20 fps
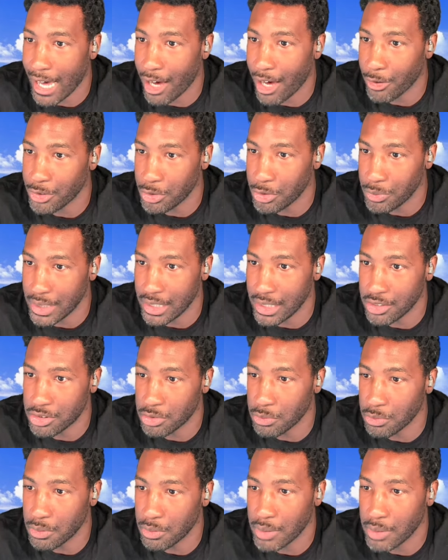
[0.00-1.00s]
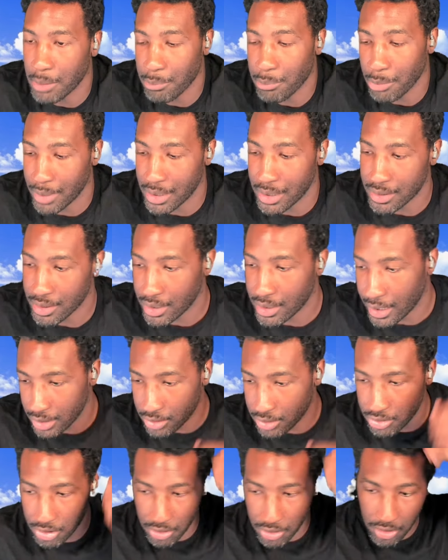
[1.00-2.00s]
you need to implement it
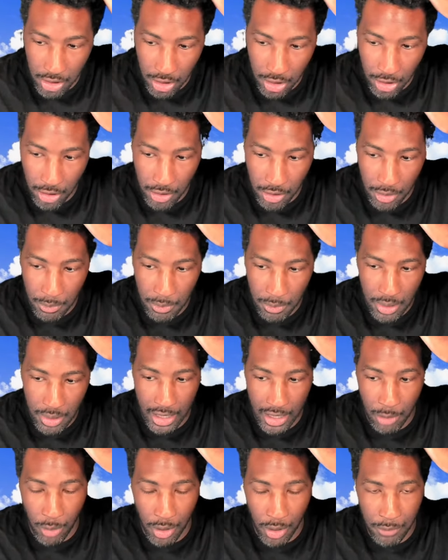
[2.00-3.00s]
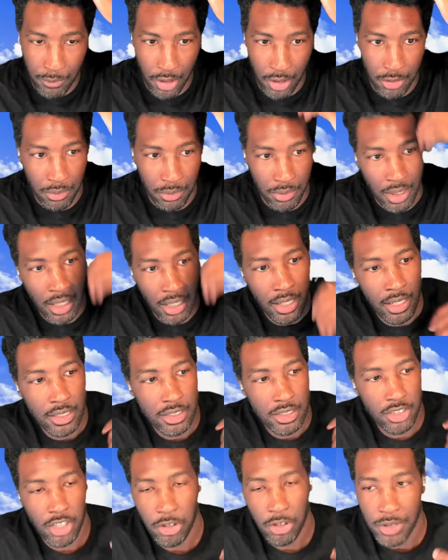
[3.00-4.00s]
into your kind of workflow.
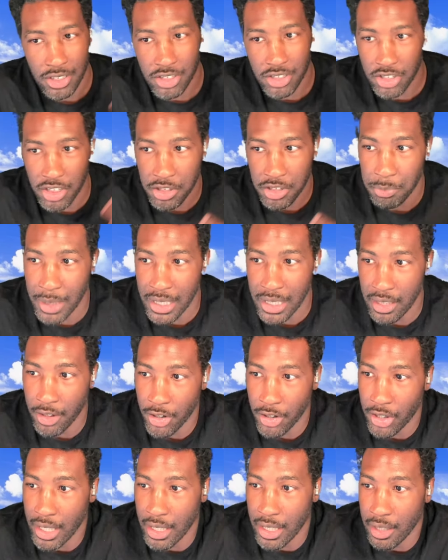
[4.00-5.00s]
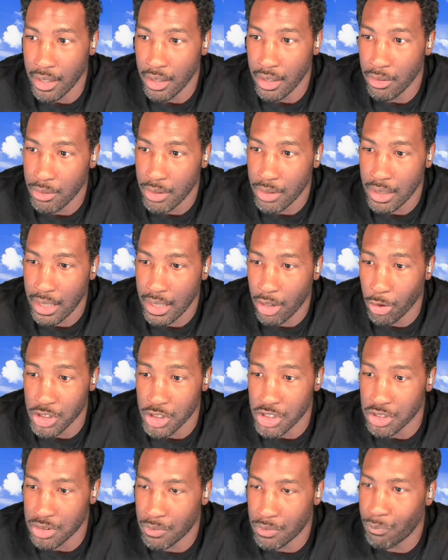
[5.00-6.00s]
So this is just me learning or
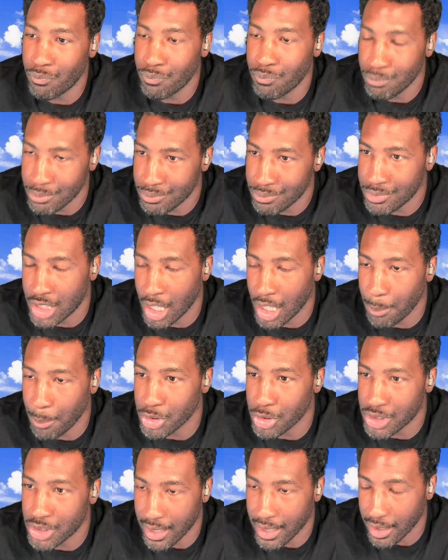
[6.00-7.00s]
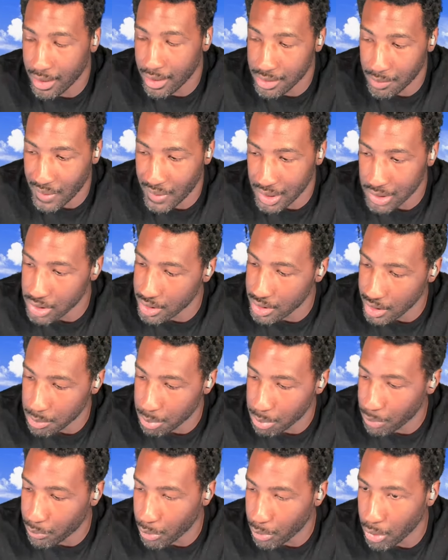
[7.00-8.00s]
just double checking, because I've actually done this
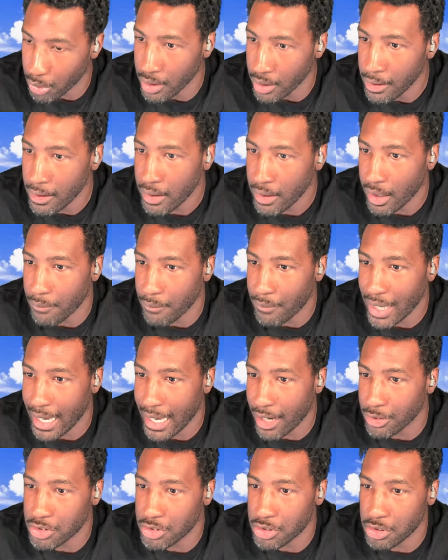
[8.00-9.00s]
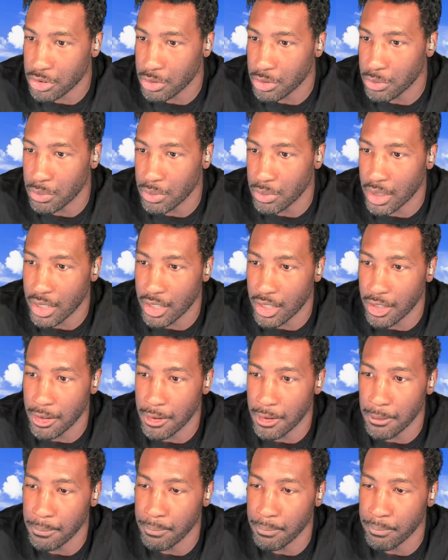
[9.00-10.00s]
before, of how
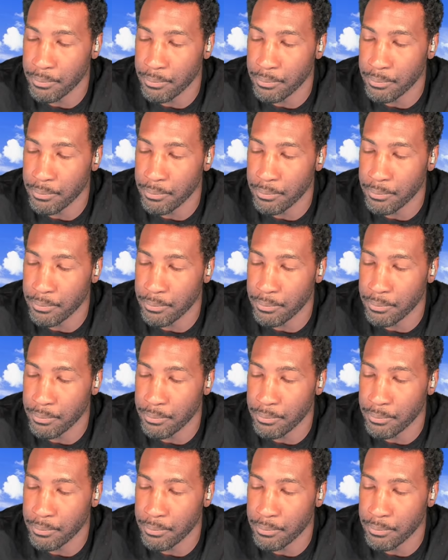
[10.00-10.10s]
to